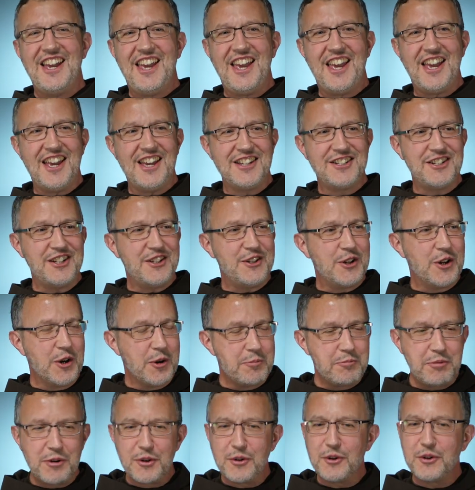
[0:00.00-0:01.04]
and
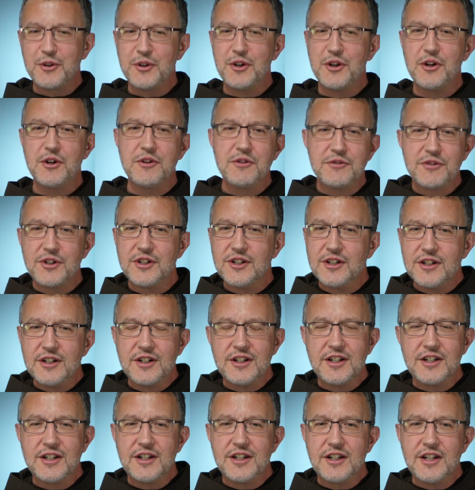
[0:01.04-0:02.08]
you're pulled over,
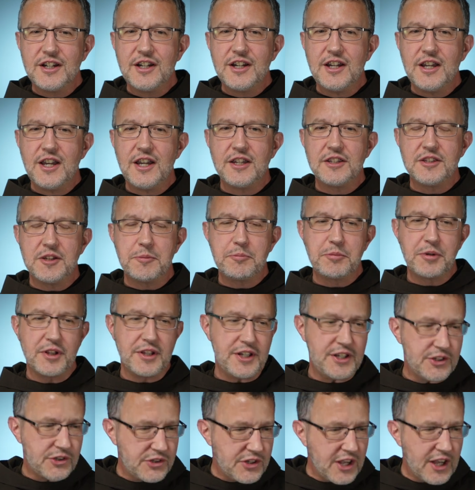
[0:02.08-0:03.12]
and the
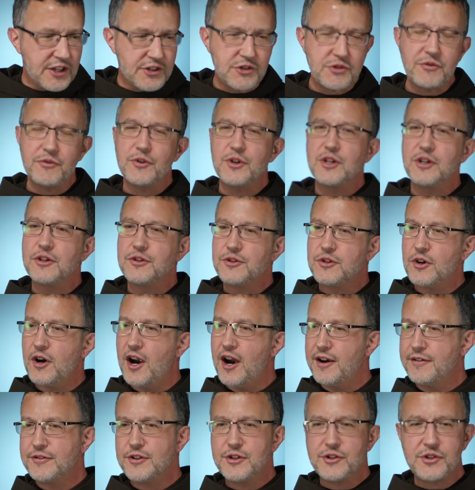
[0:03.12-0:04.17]
police ask for your
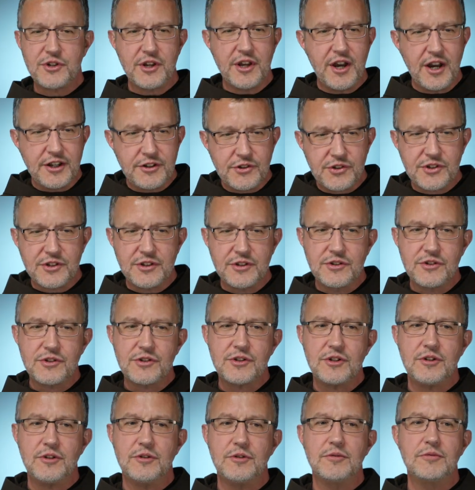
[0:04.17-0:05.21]
driver's
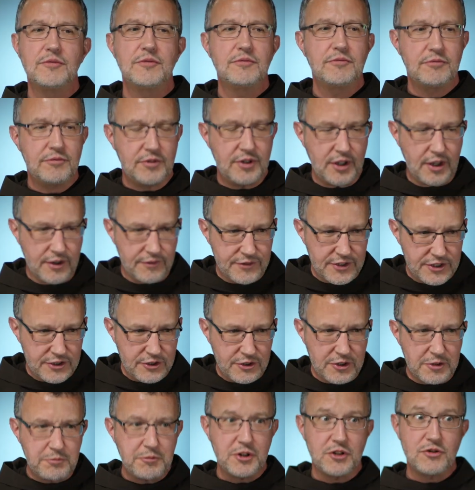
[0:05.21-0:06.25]
license. You give it
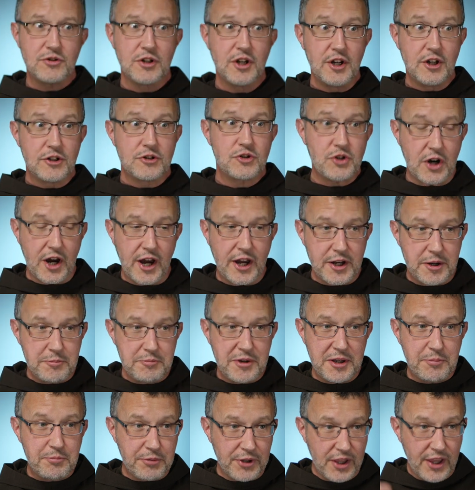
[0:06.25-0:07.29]
to him. You try to
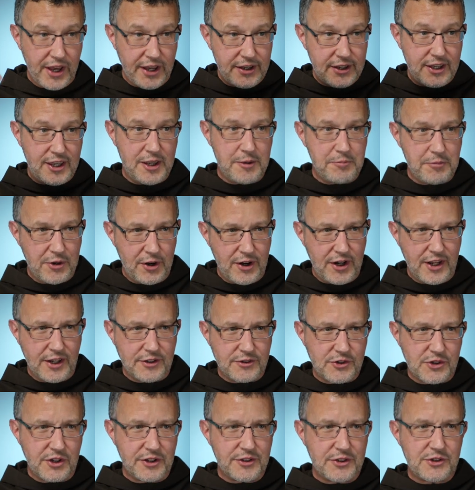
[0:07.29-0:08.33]
be polite, keep your
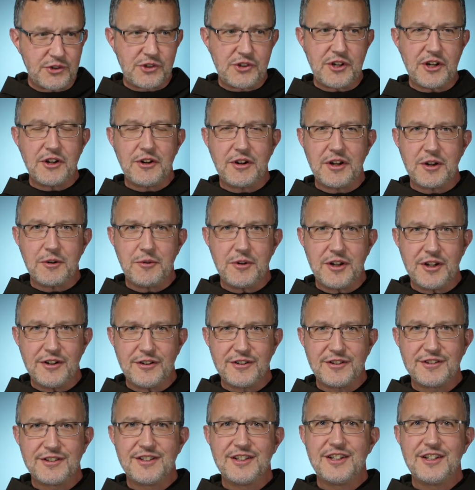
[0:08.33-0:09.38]
hands on the steering wheel.